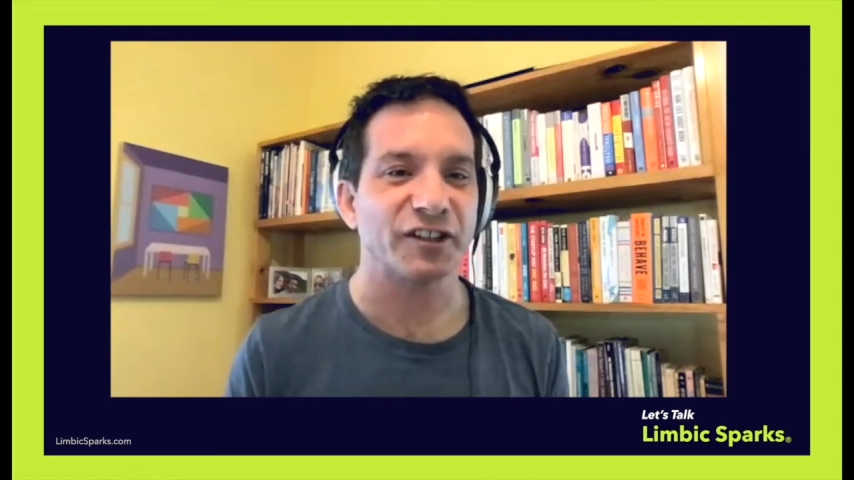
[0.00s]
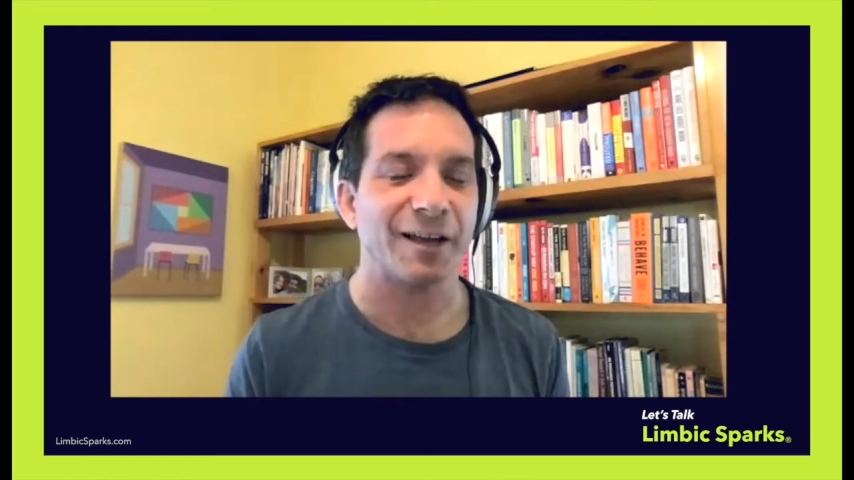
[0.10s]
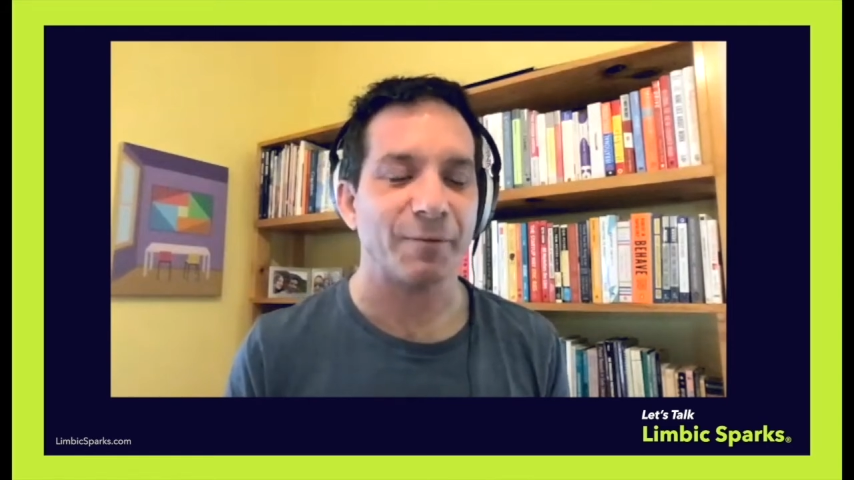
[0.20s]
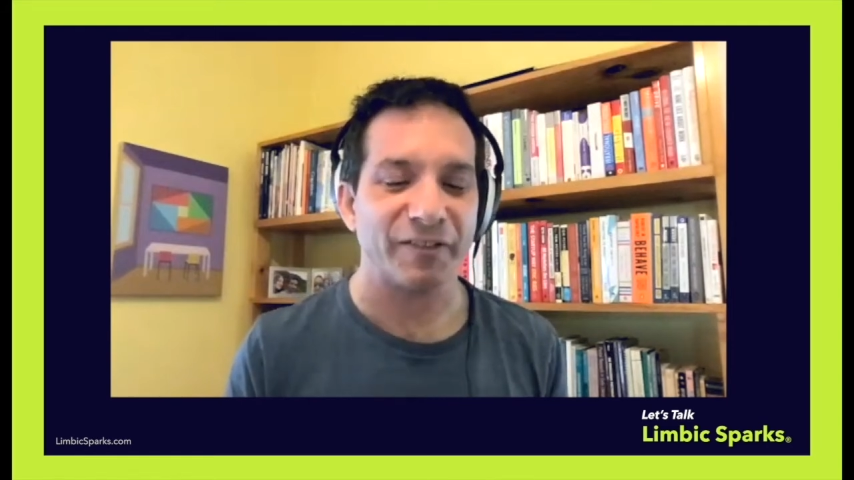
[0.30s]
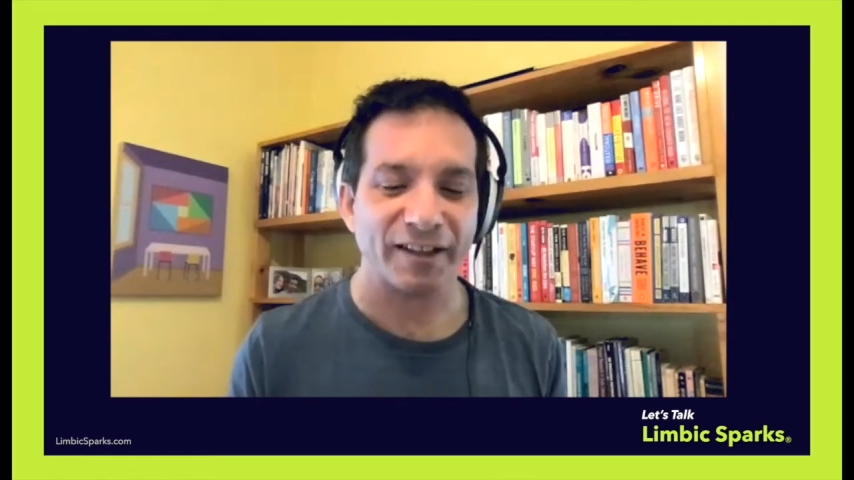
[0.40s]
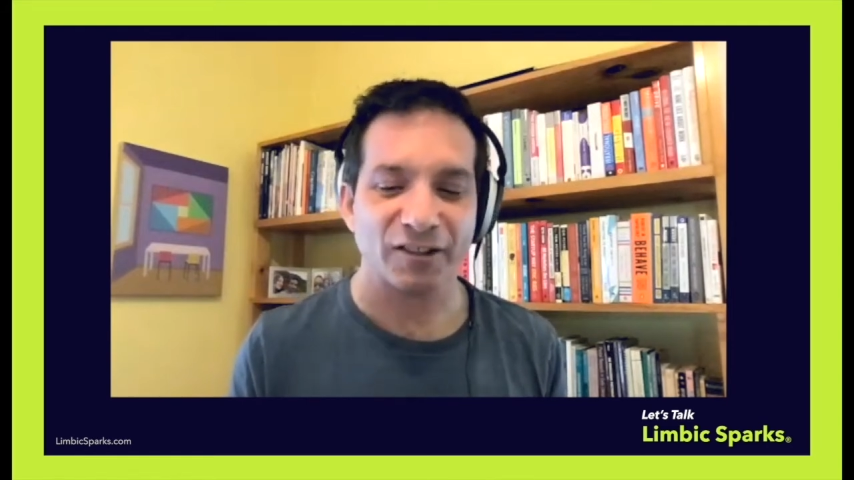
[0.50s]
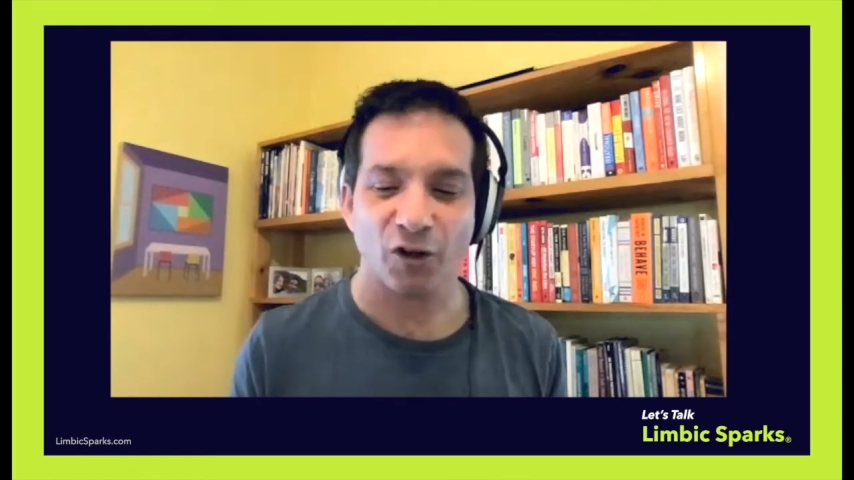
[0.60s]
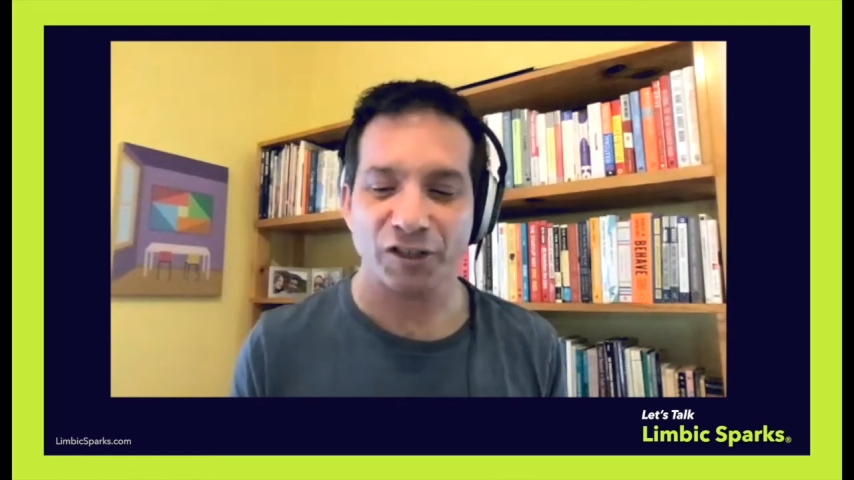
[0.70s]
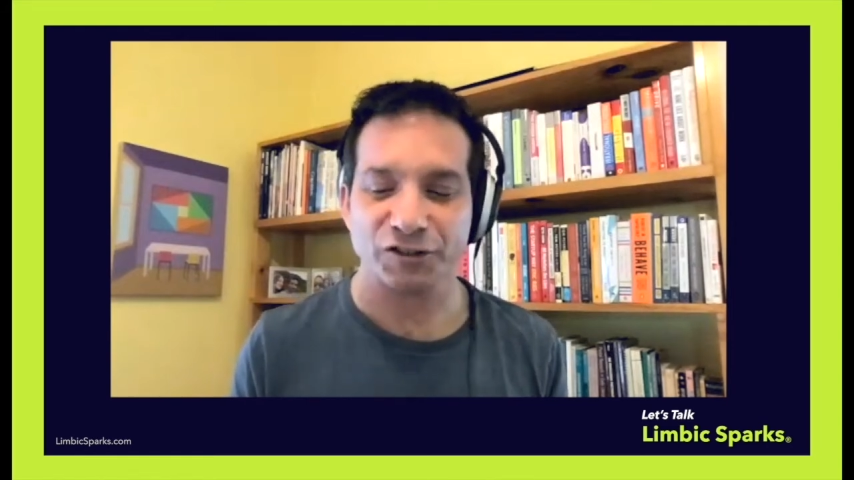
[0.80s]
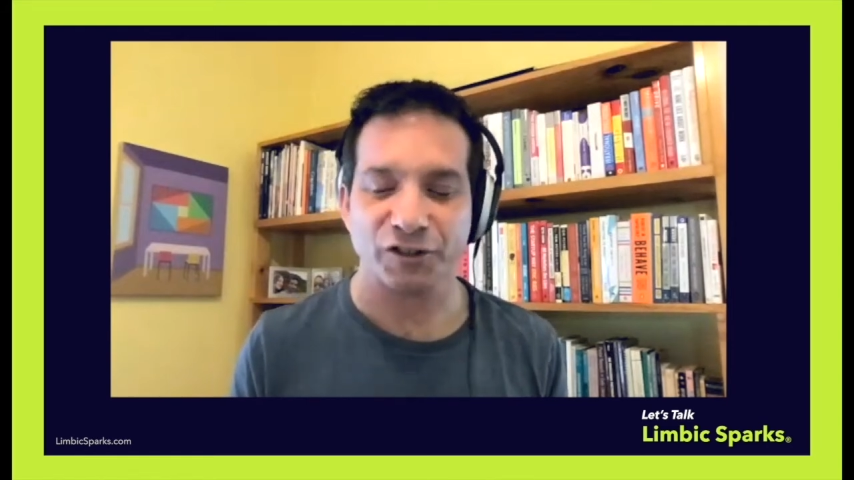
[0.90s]
I mean, they
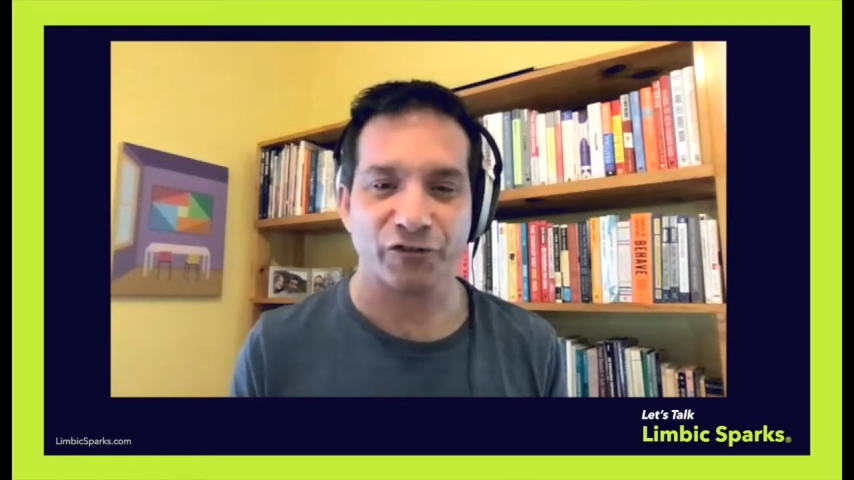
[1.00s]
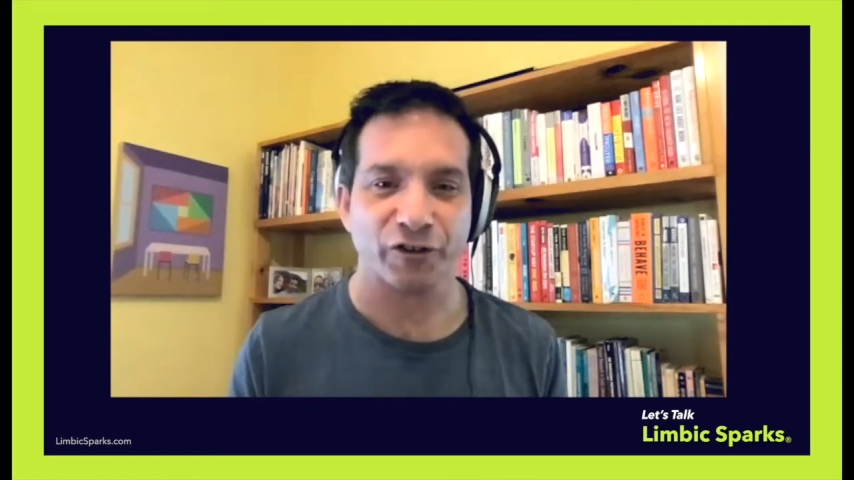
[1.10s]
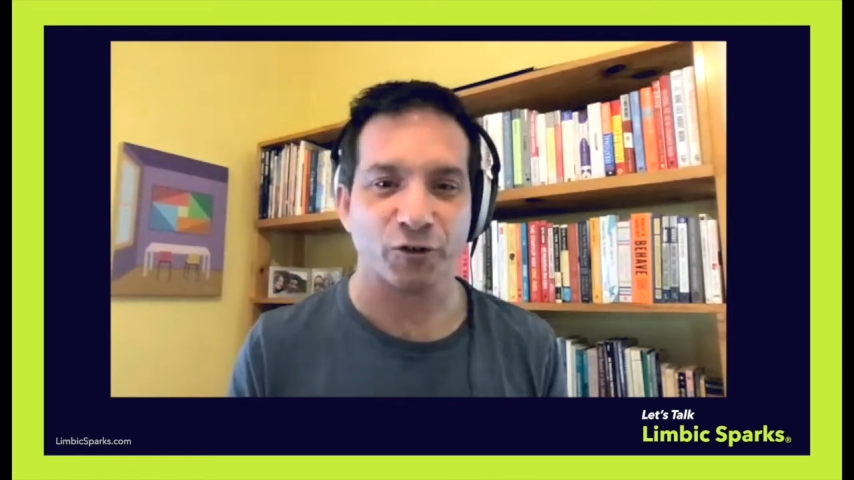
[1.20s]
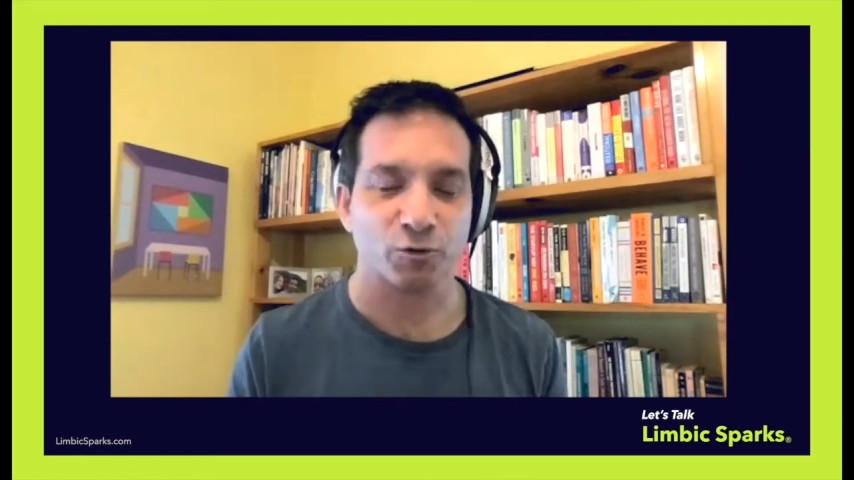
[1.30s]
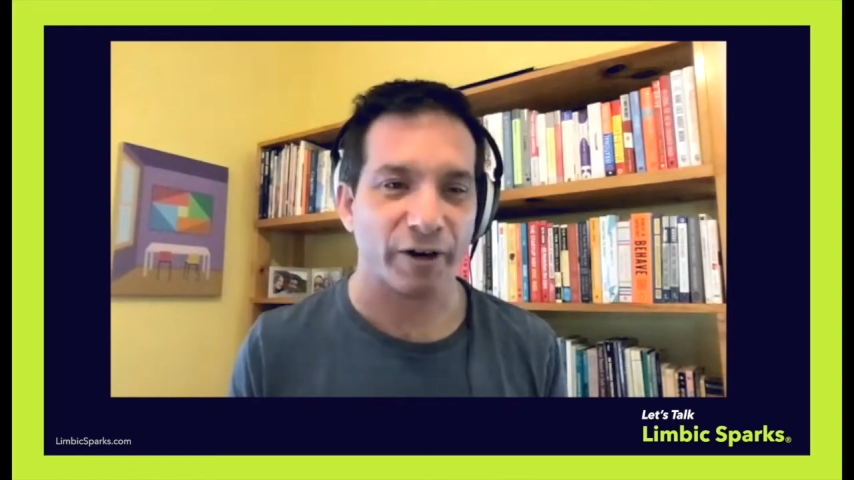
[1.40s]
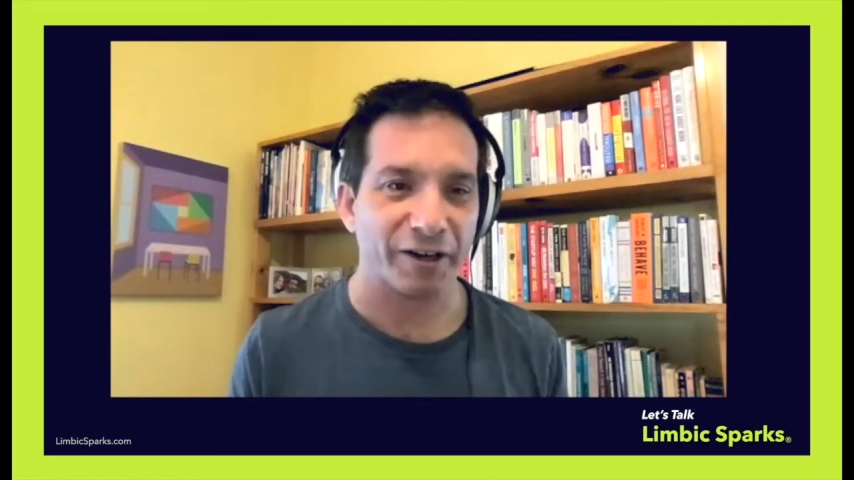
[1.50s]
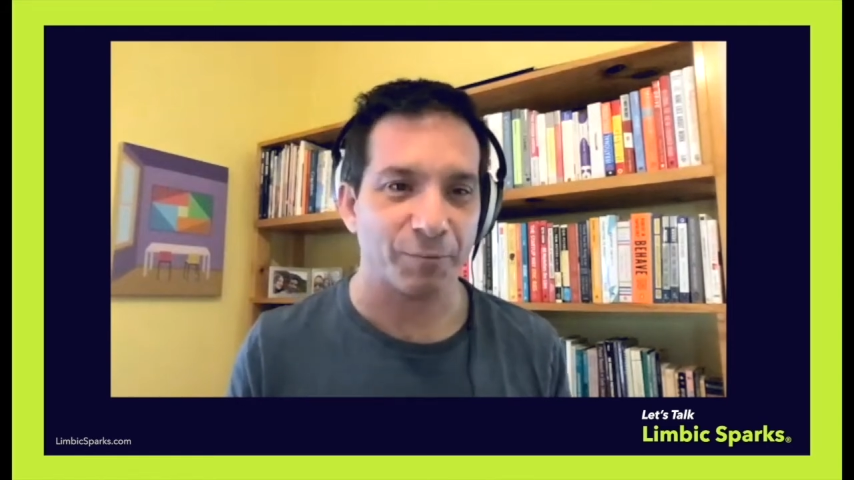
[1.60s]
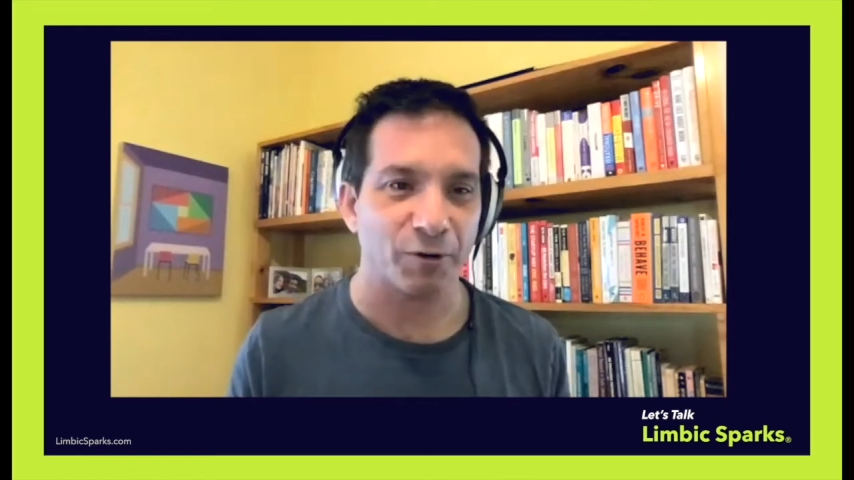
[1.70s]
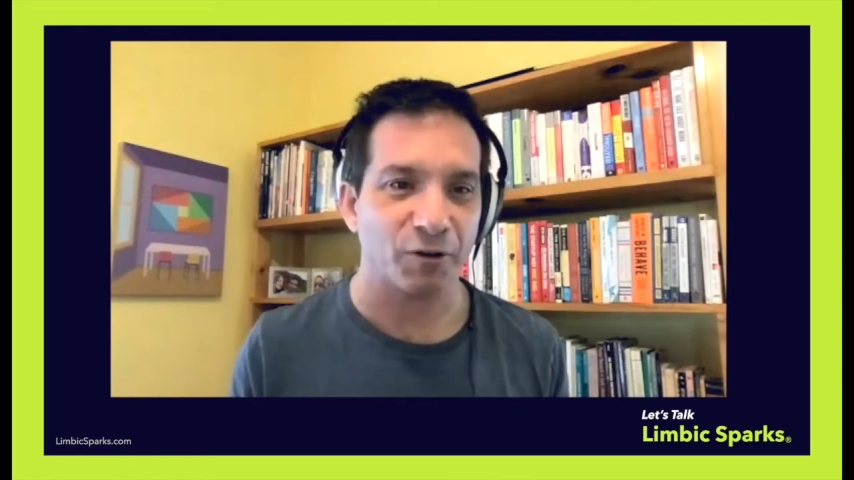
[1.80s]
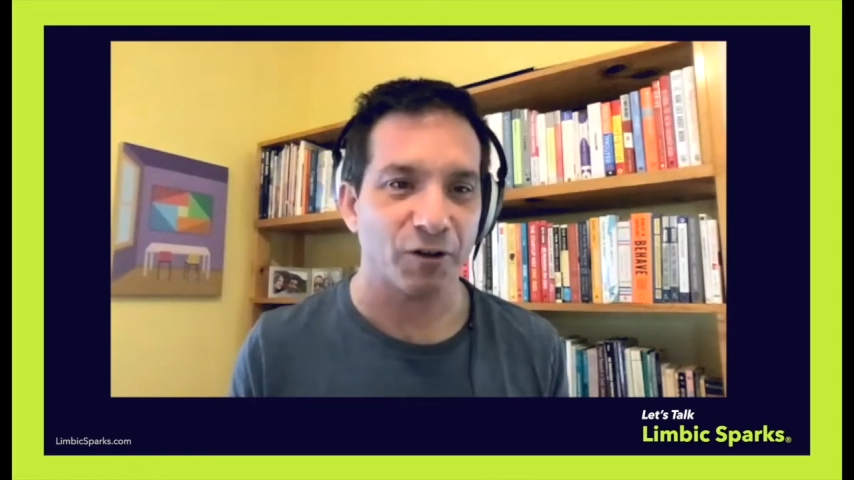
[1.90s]
launched this
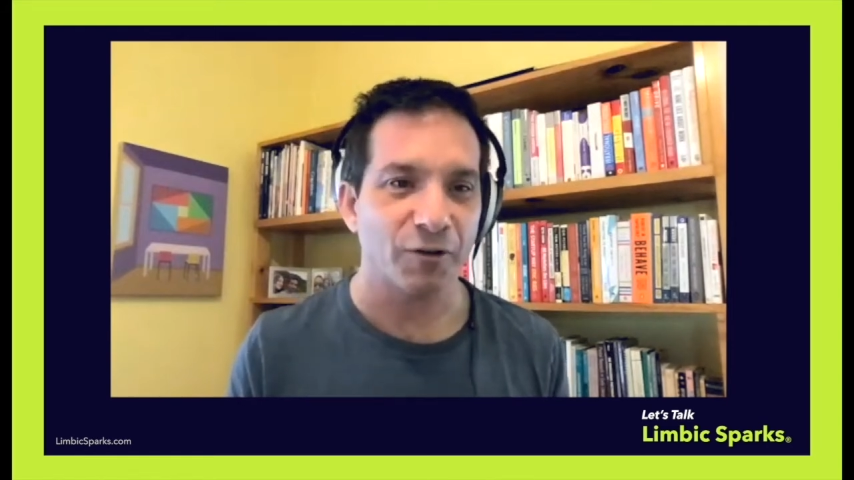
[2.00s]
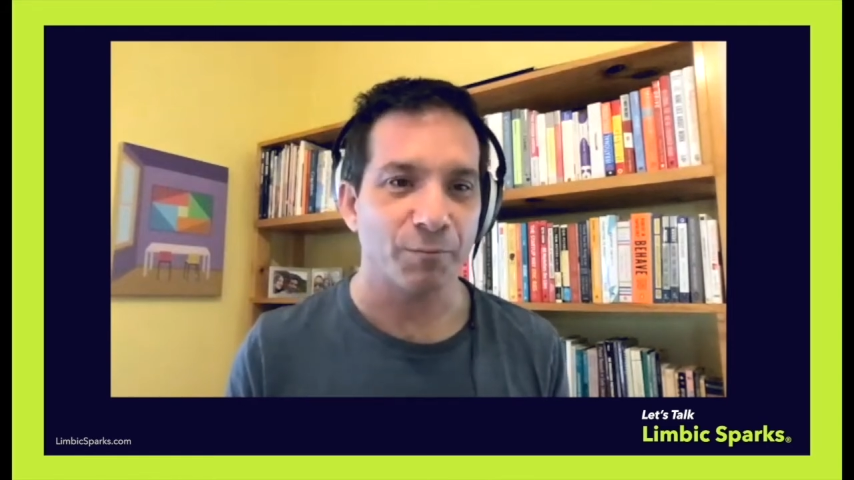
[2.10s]
incredible